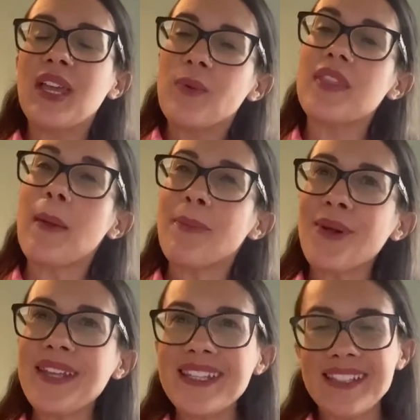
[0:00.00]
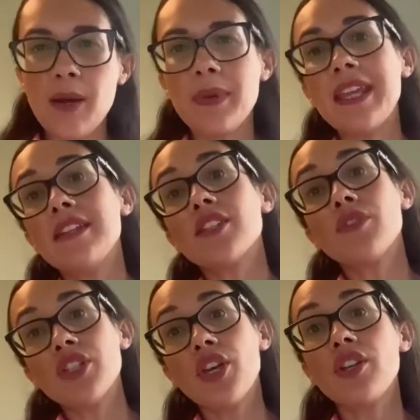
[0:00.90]
With employees now beginning to
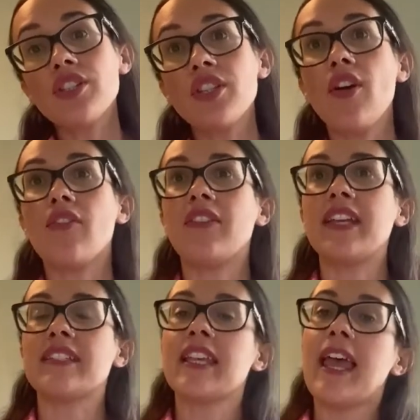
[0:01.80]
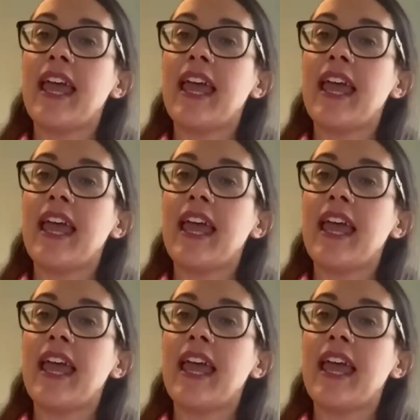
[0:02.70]
return to the office,